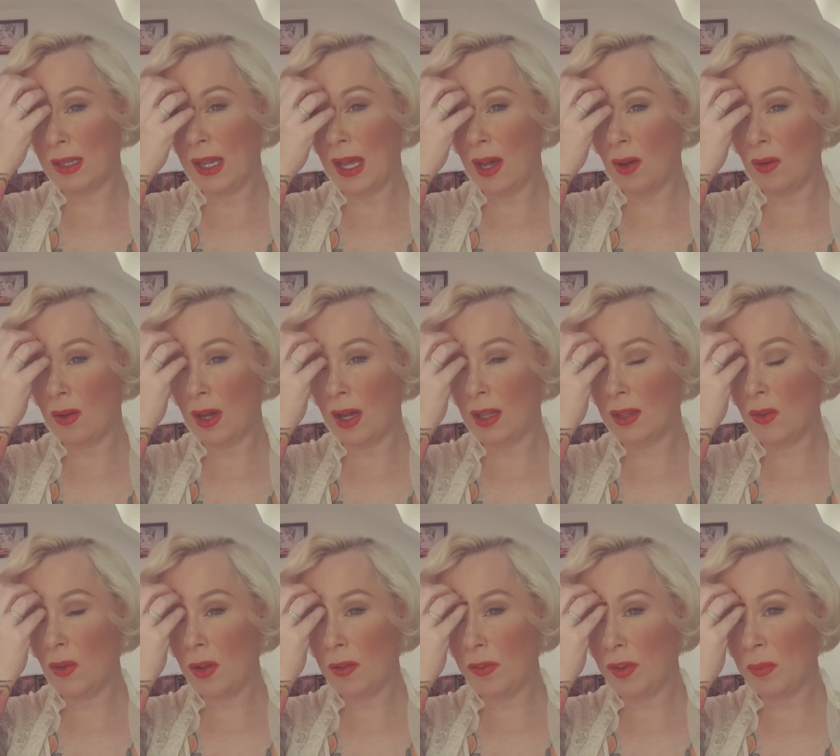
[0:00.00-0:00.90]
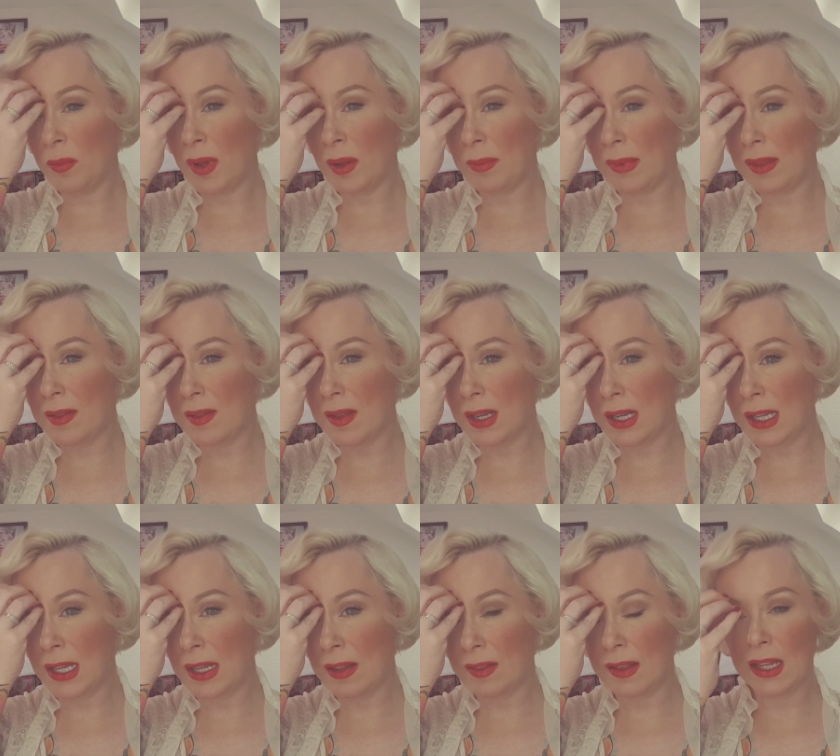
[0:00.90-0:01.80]
Now, a lot of you might be
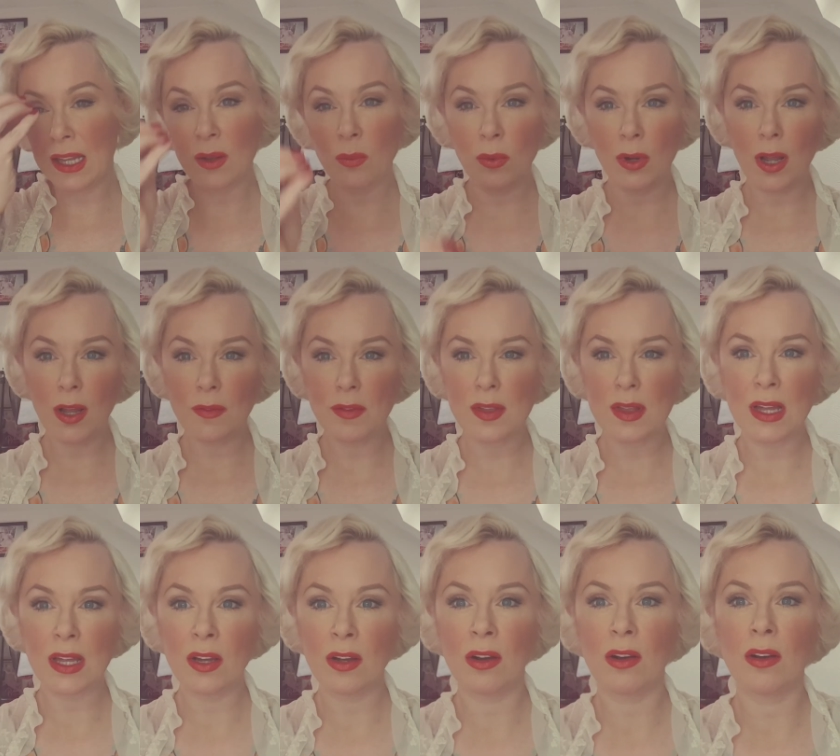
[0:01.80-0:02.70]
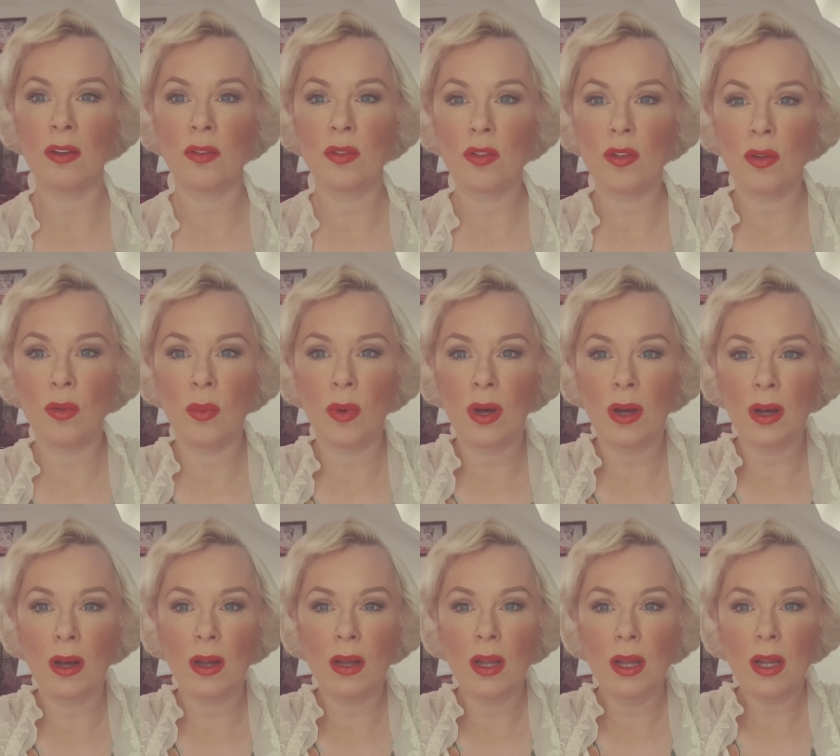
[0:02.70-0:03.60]
sitting here thinking, well, I've seen girls who
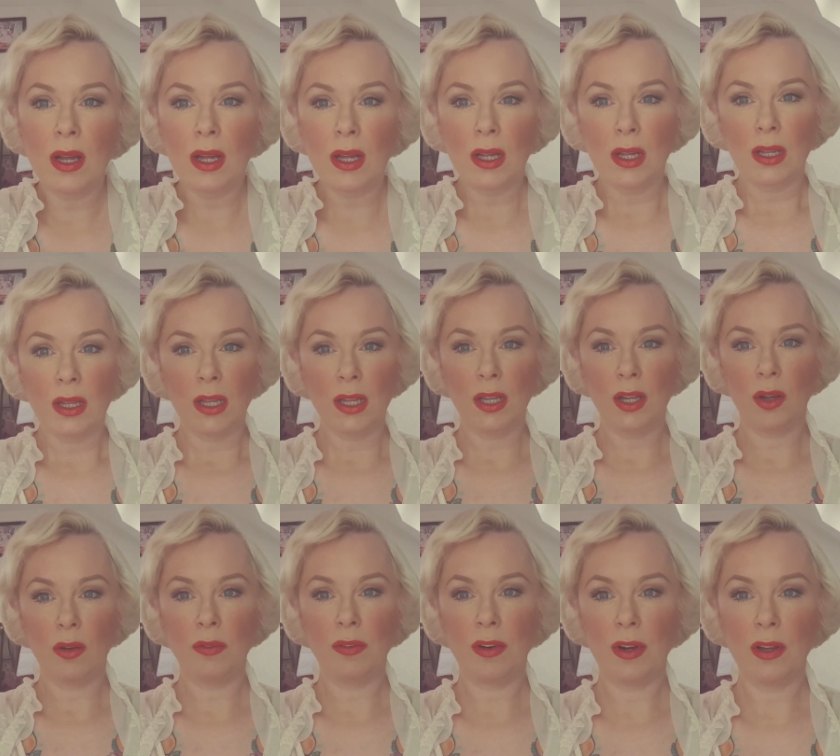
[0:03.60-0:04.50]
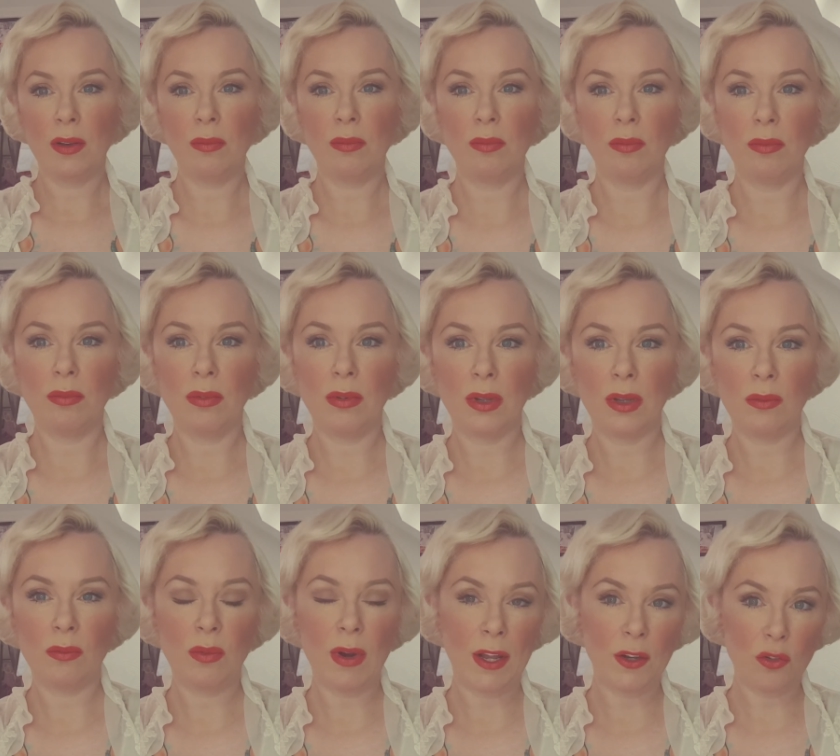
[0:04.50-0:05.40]
are, you know, very
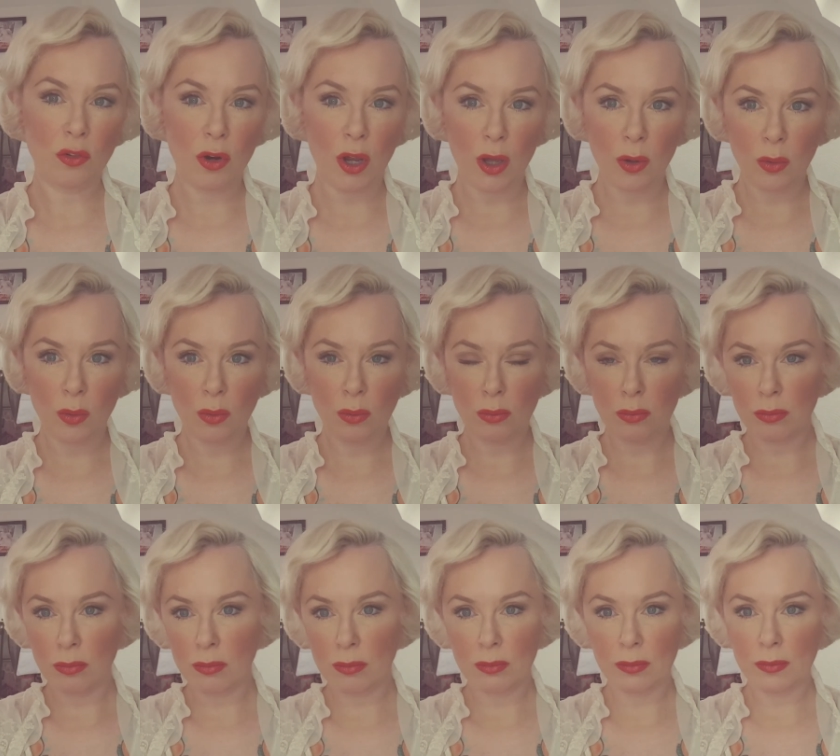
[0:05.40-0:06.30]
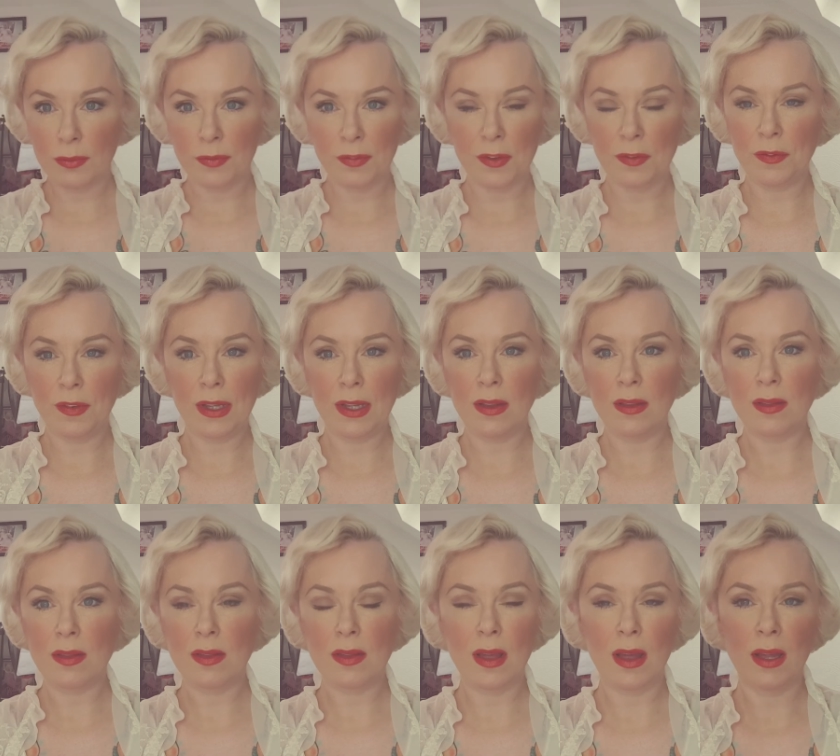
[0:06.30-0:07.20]
retro
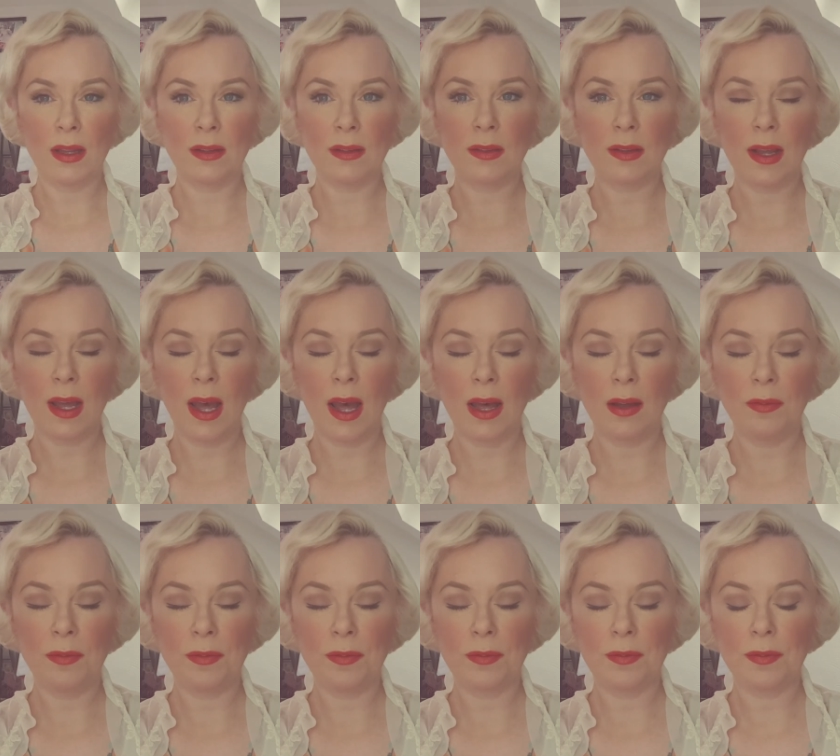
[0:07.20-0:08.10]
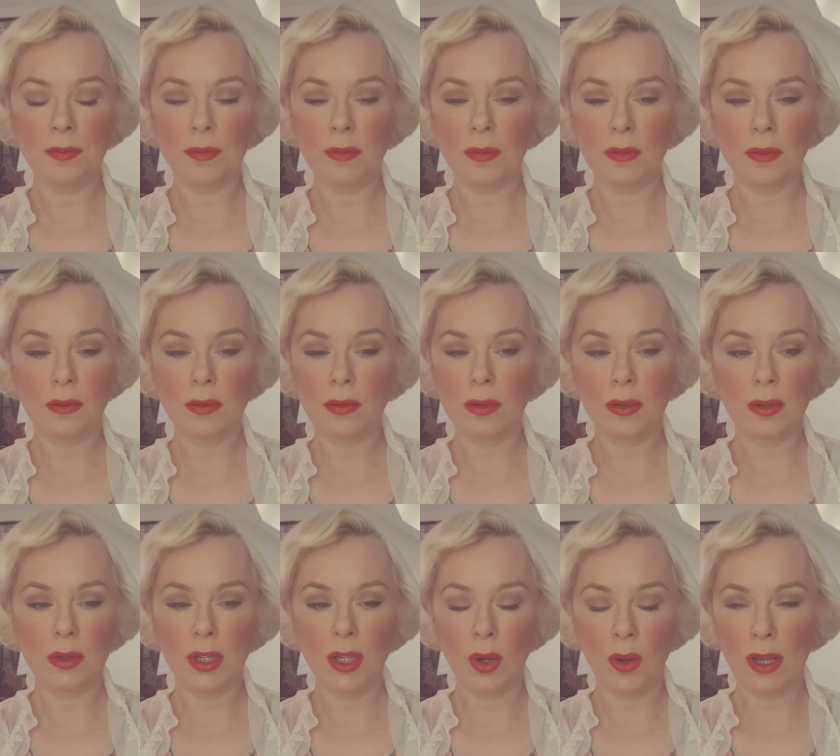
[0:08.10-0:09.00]
50s and have,
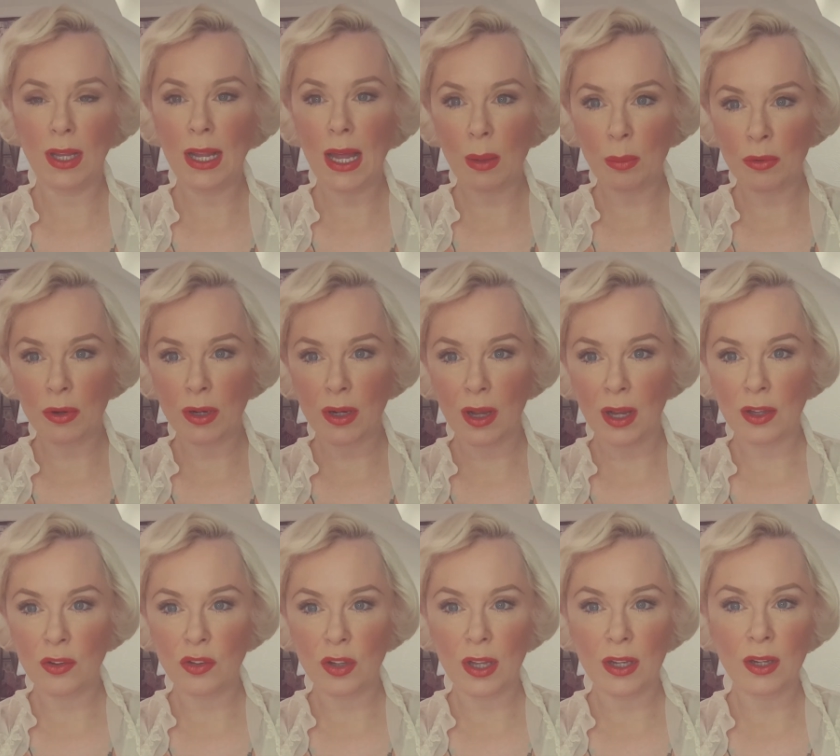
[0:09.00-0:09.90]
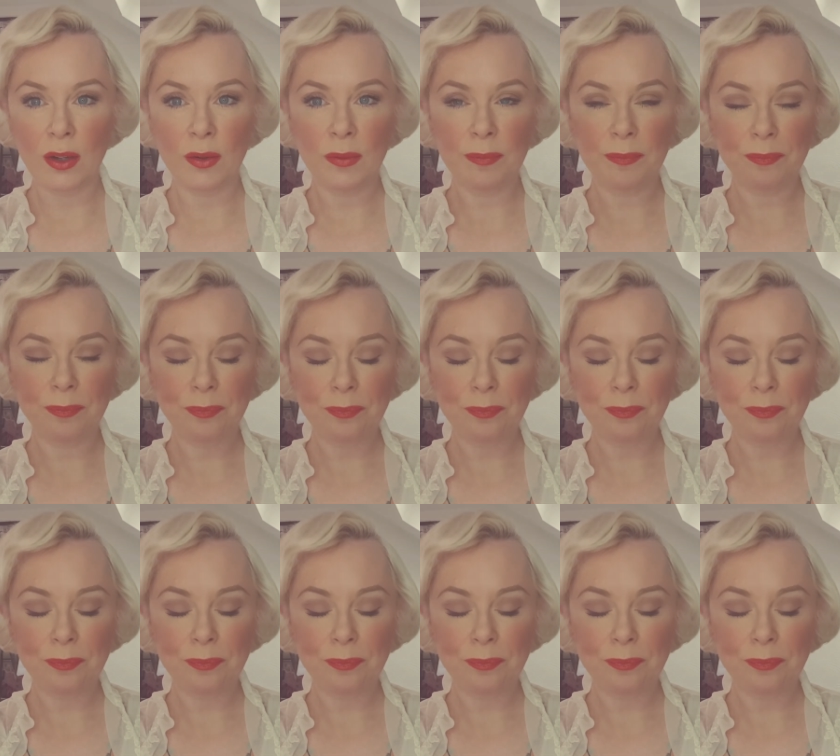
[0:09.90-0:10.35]
you know, elaborate eyeshadow.